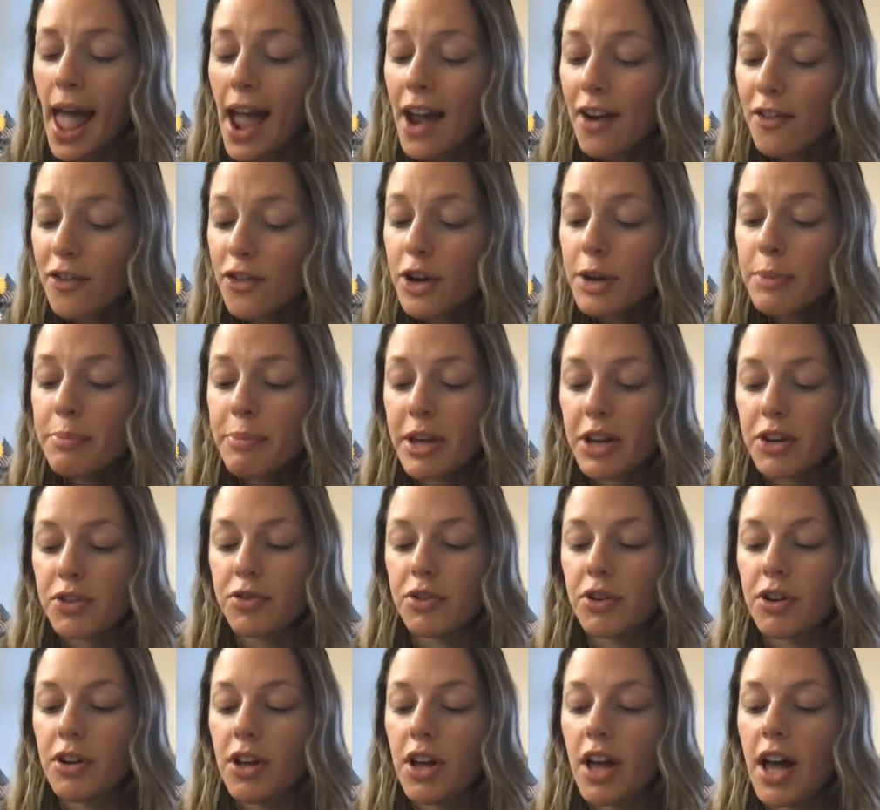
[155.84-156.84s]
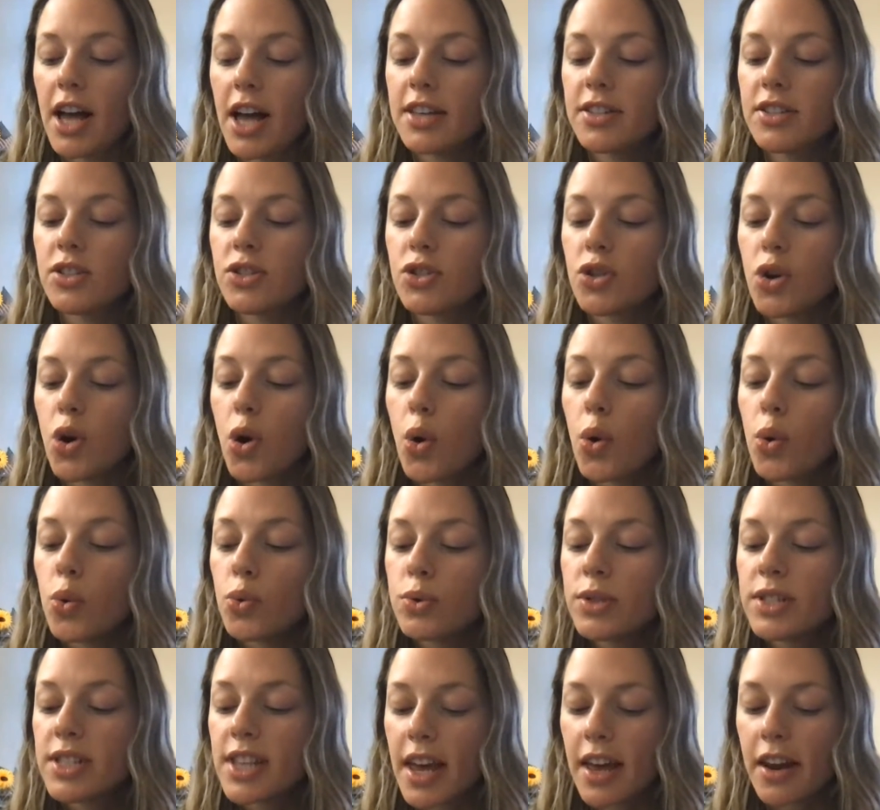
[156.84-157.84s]
Every mineral has its
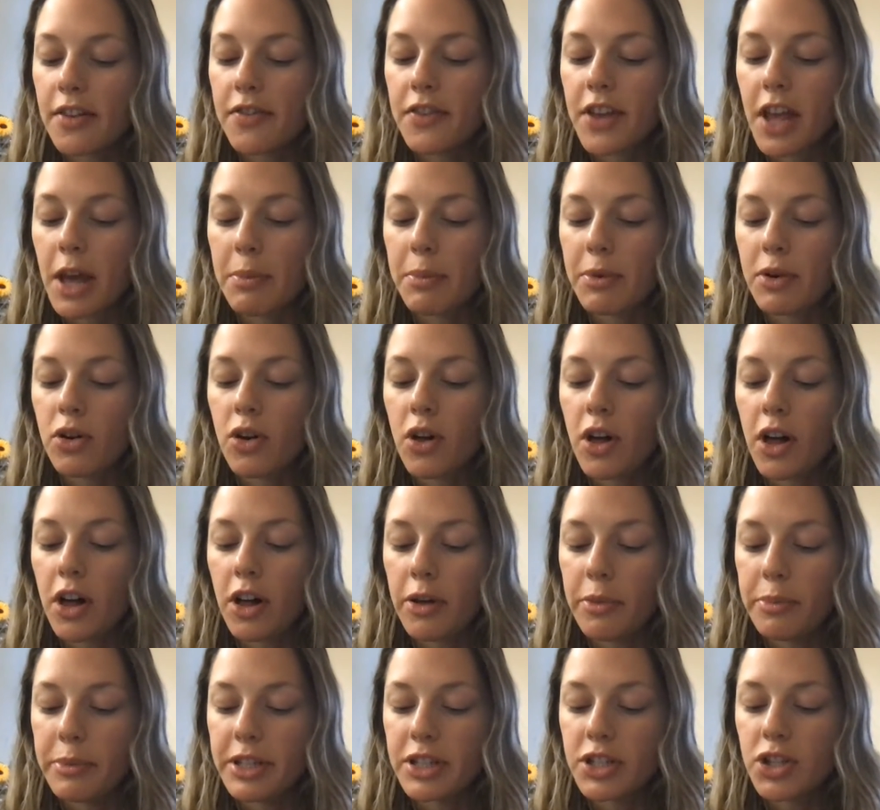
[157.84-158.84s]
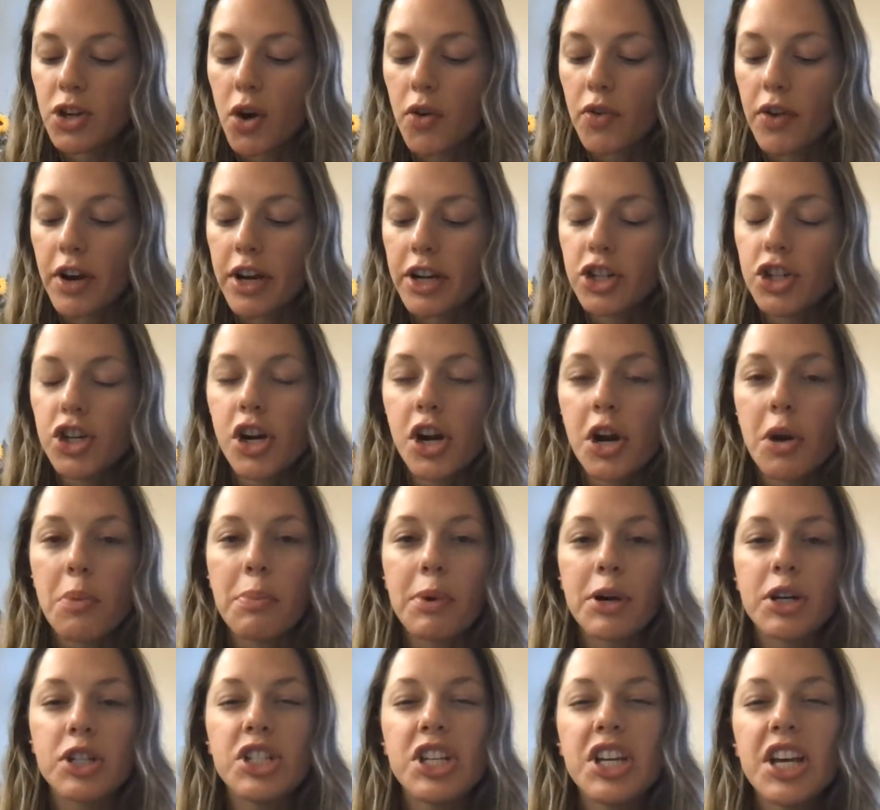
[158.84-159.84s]
own set of chemical elements arranged in a
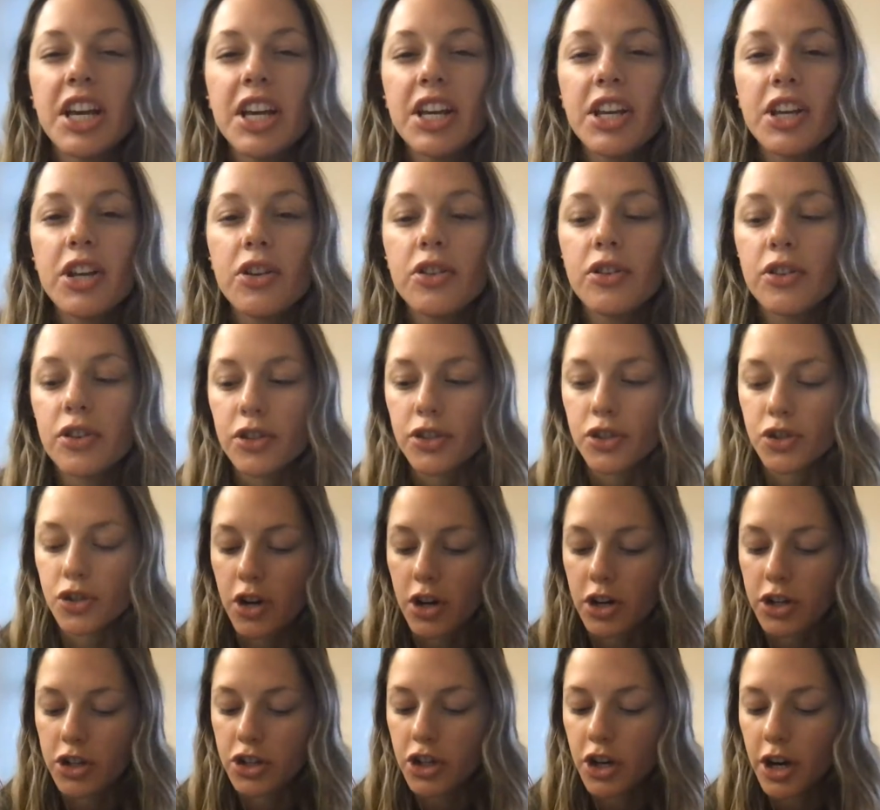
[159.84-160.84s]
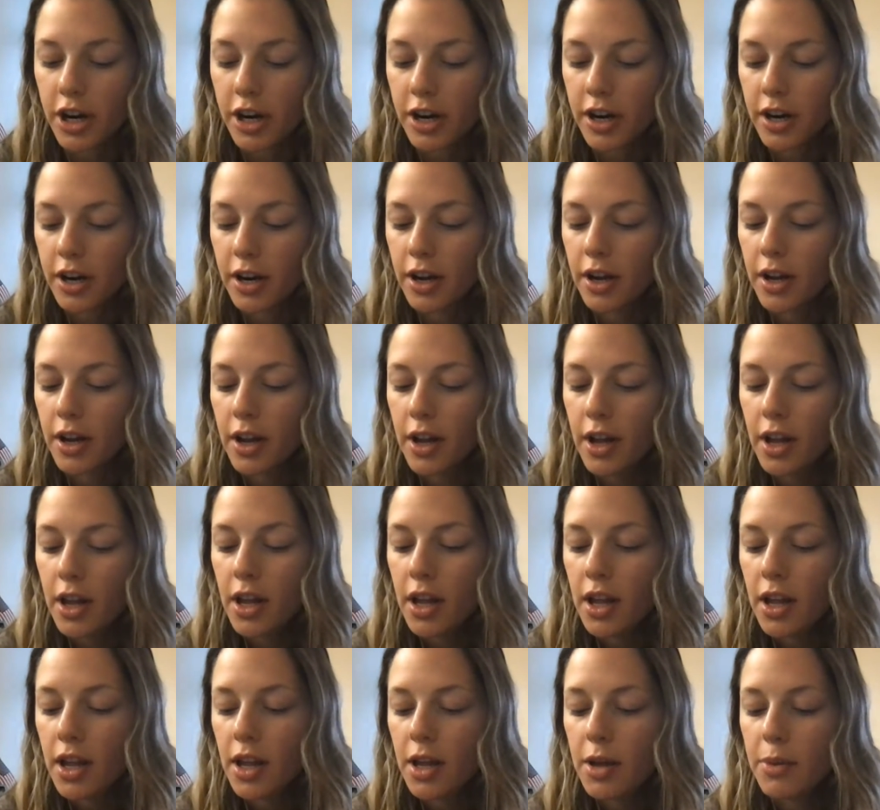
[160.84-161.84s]
particular structure.
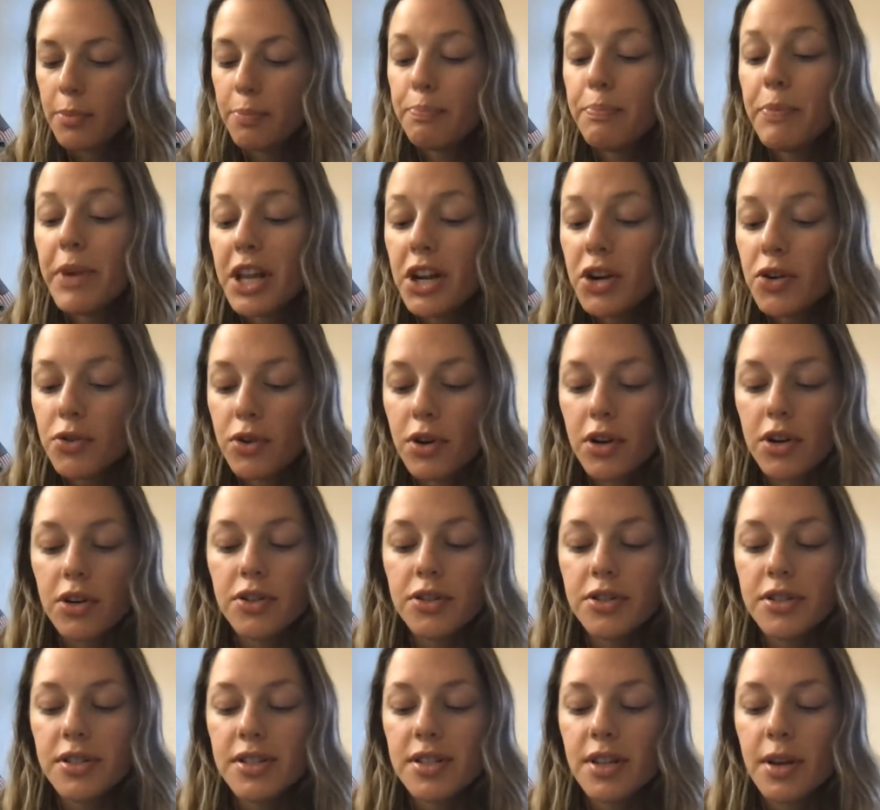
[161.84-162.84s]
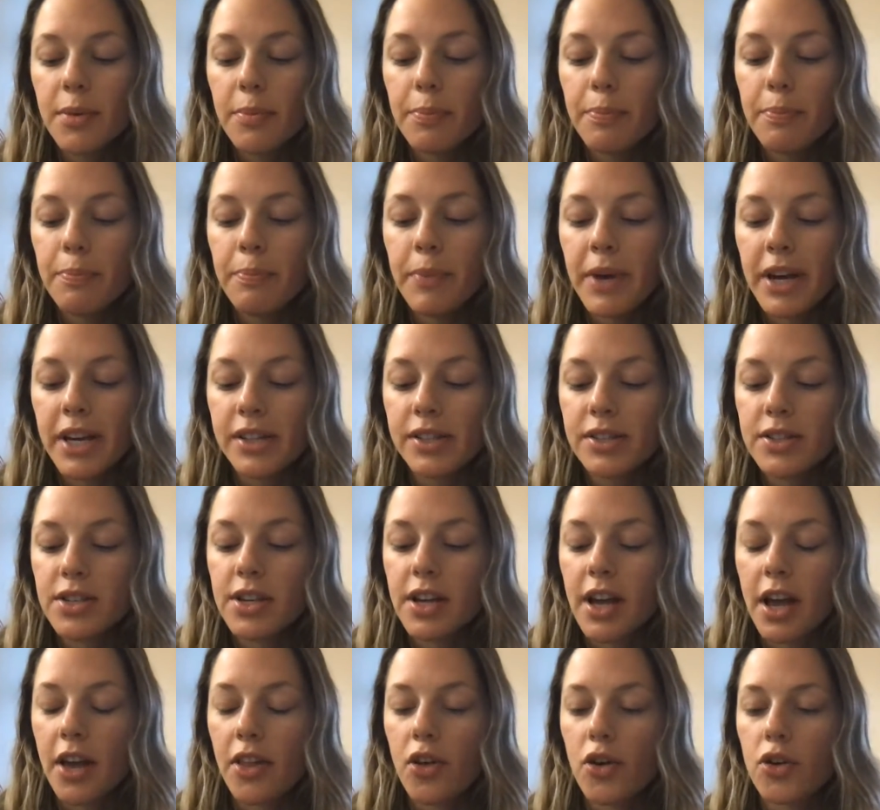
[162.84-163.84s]
Minerals mix
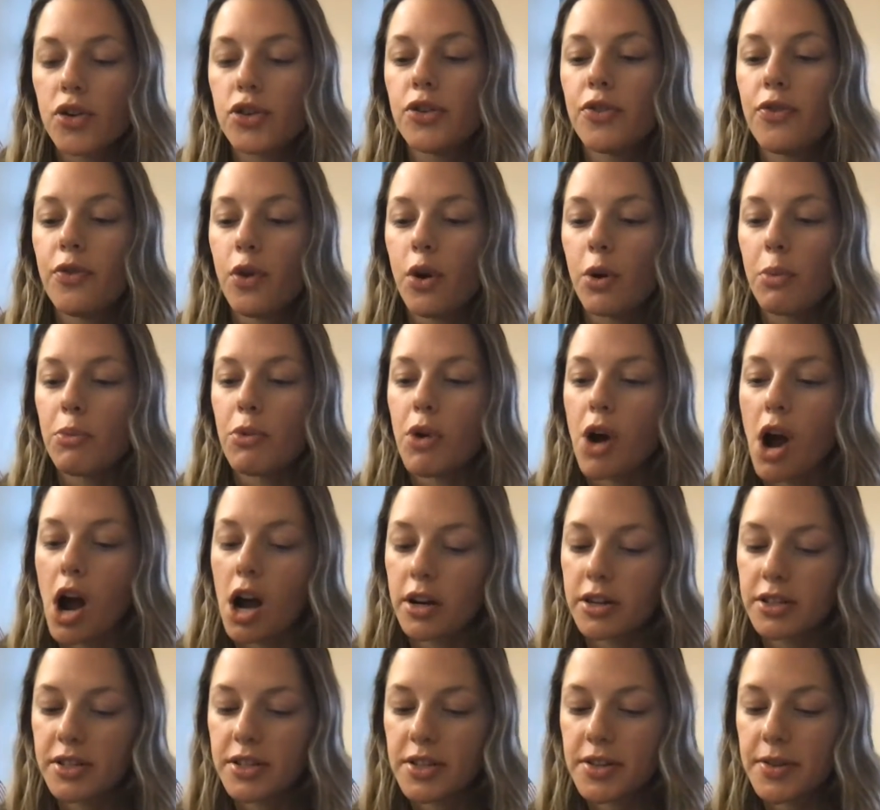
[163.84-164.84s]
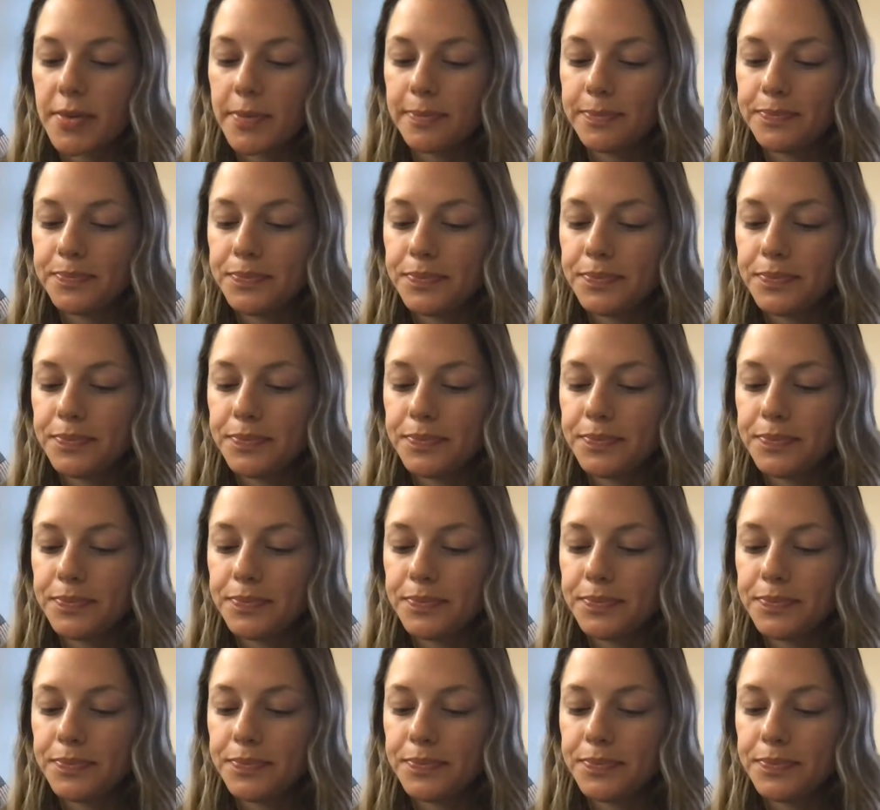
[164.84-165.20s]
together to form rocks.